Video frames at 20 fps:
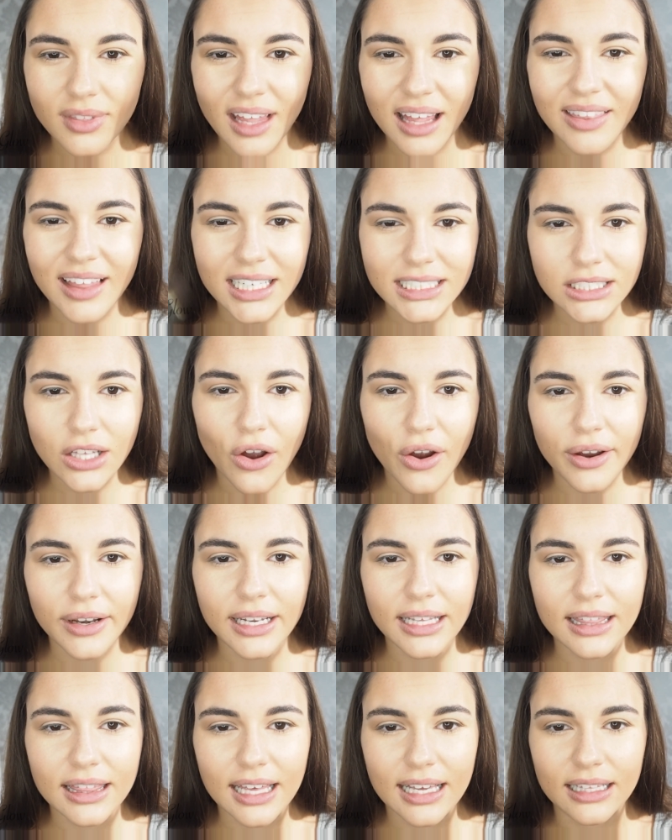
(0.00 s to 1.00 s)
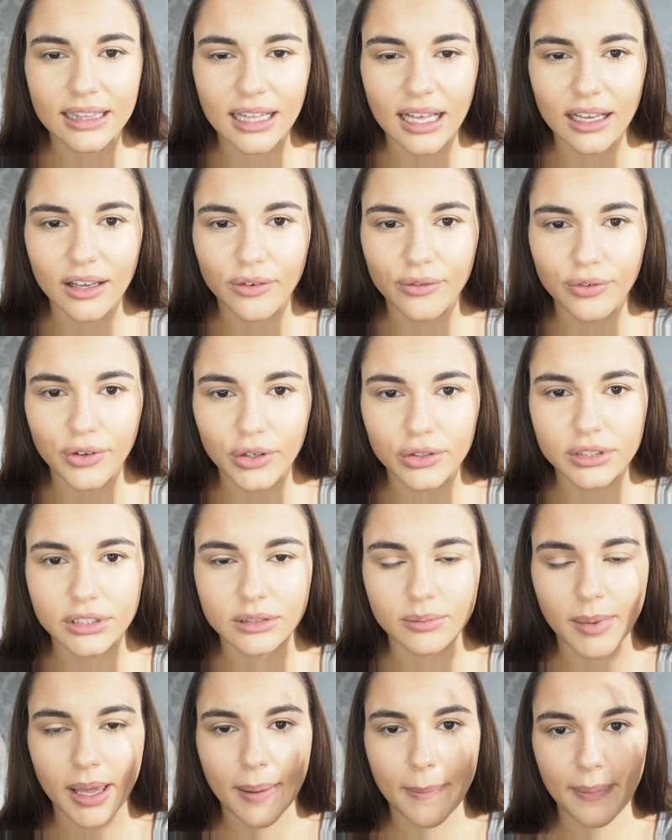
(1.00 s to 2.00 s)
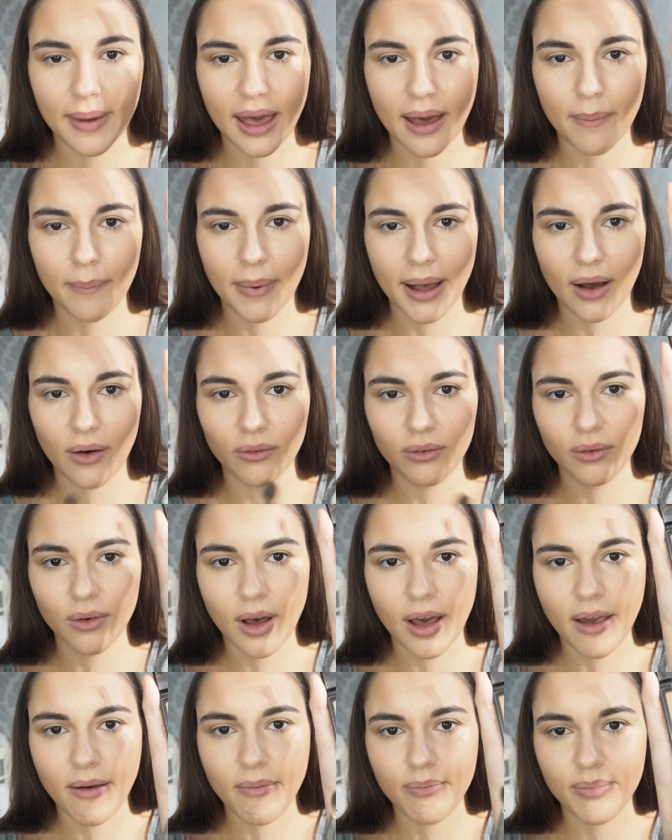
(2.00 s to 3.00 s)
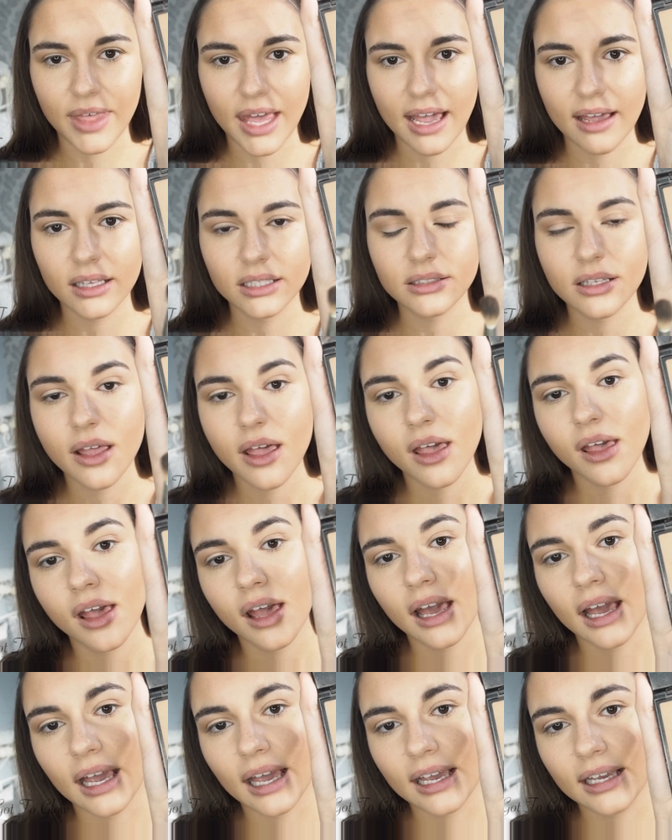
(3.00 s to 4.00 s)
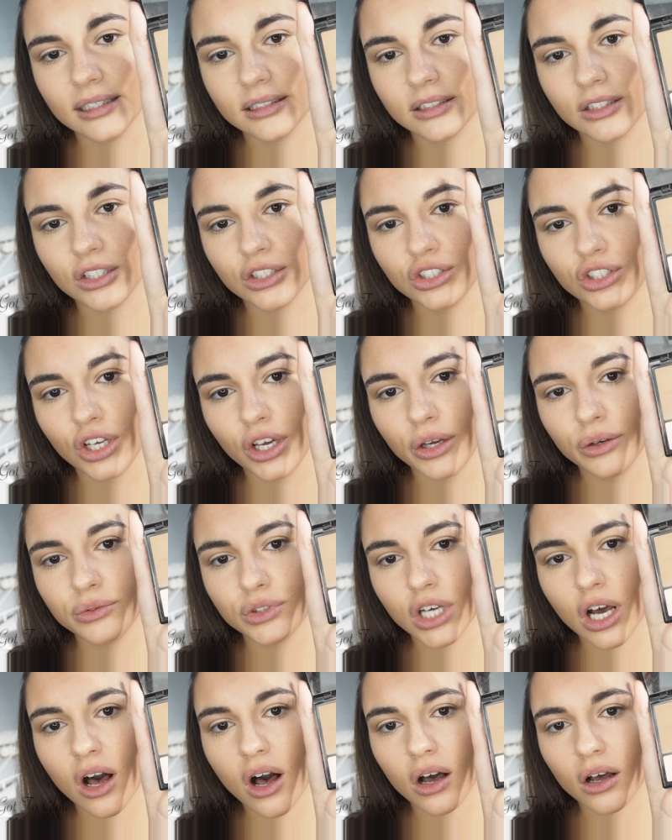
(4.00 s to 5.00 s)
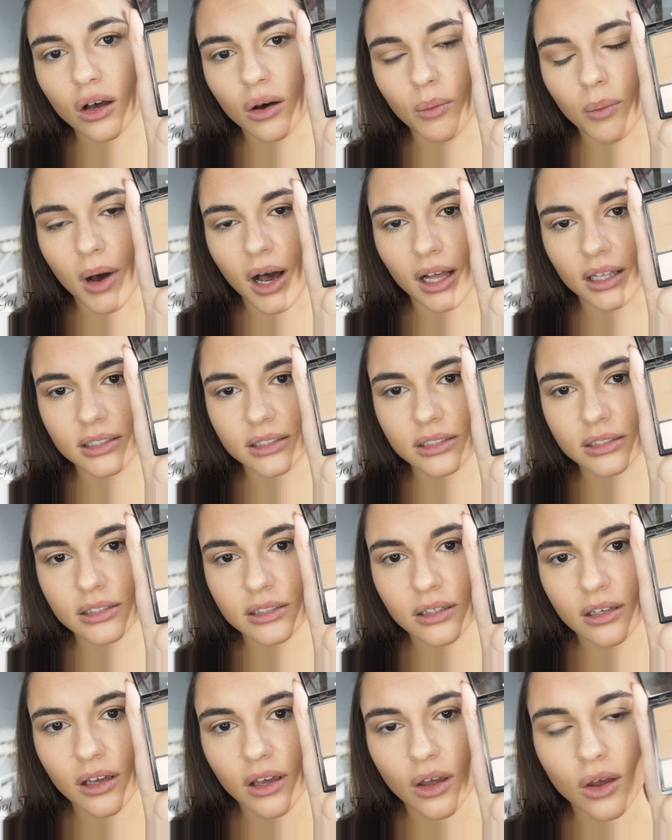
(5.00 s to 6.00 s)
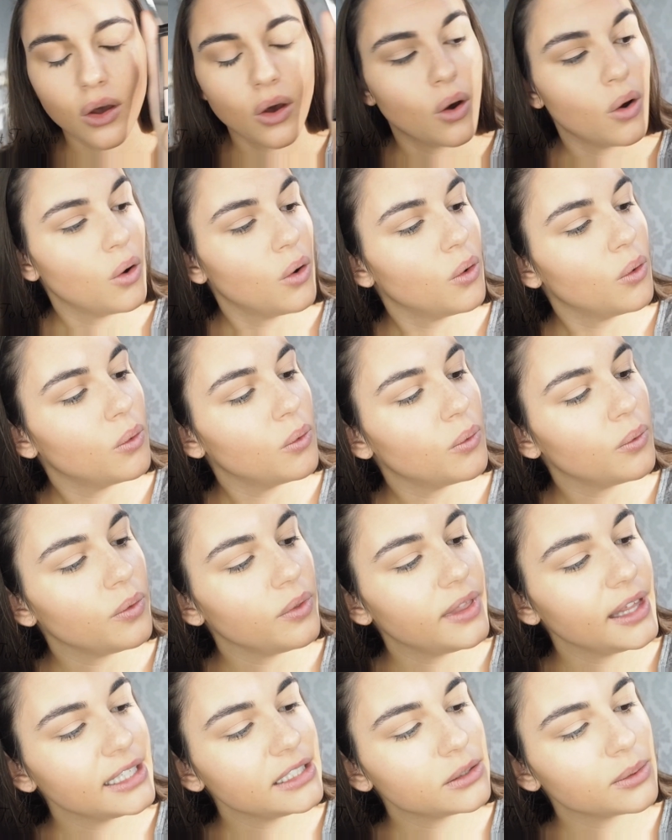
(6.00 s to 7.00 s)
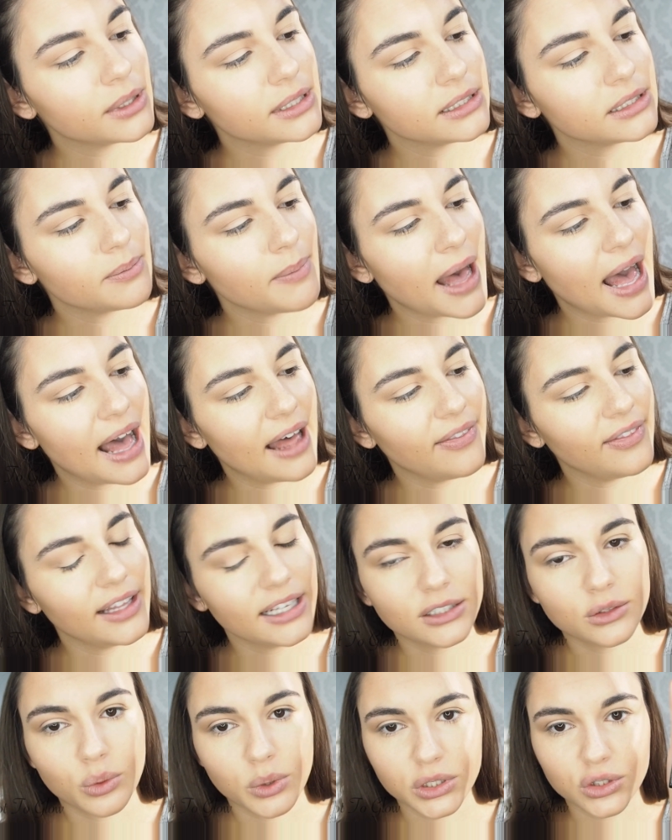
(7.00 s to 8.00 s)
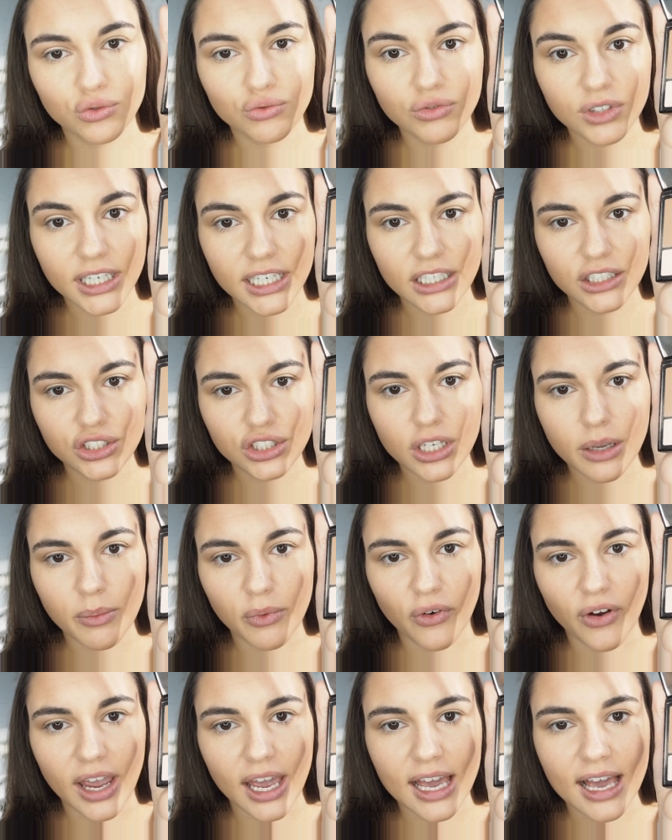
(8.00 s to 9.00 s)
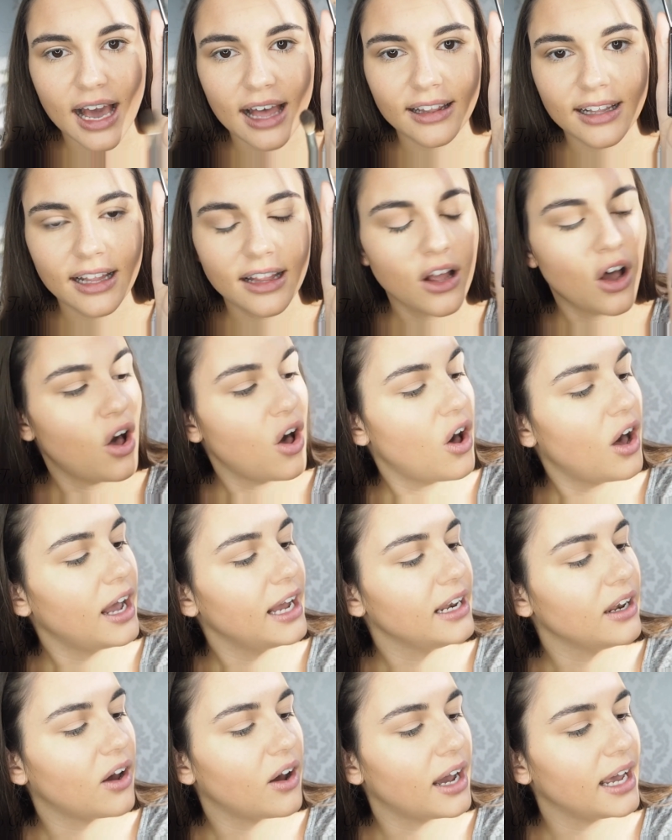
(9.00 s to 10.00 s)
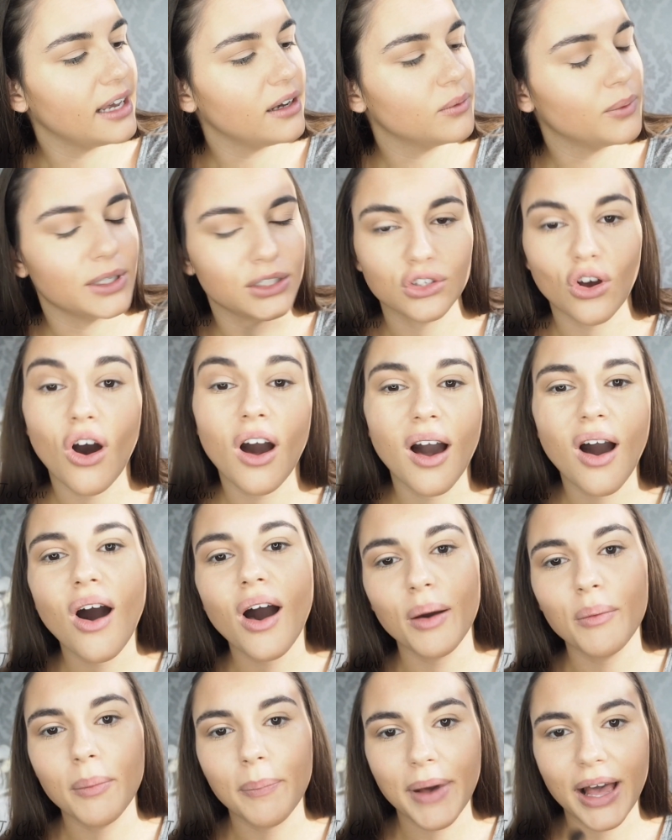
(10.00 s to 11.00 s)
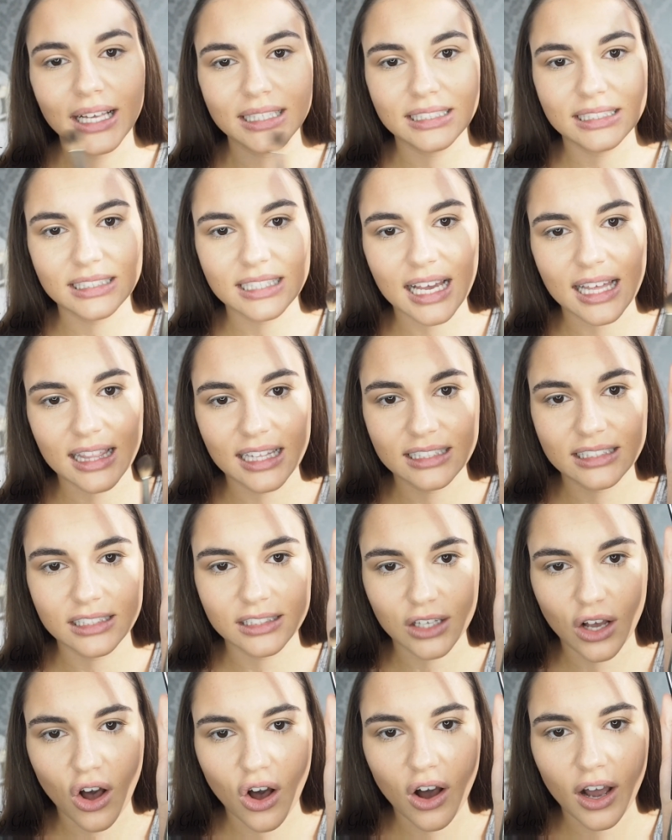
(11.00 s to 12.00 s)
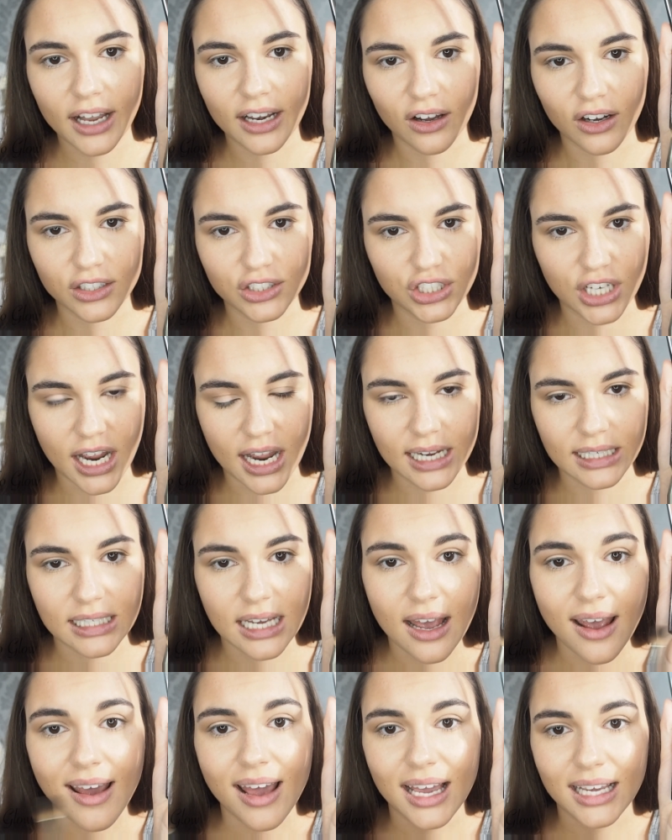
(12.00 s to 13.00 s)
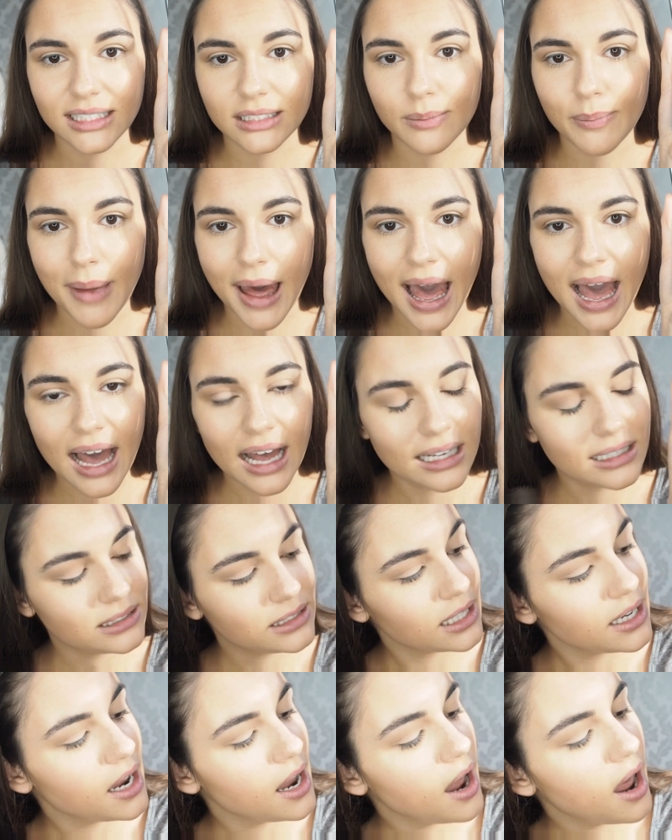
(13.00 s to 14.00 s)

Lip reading: That's the only thing that confuses me a bit about this, is the 2 darker ones. This one's matte and this one's really shimmery, and then the highlight, which I would personally say this is a highlight shade, is matte.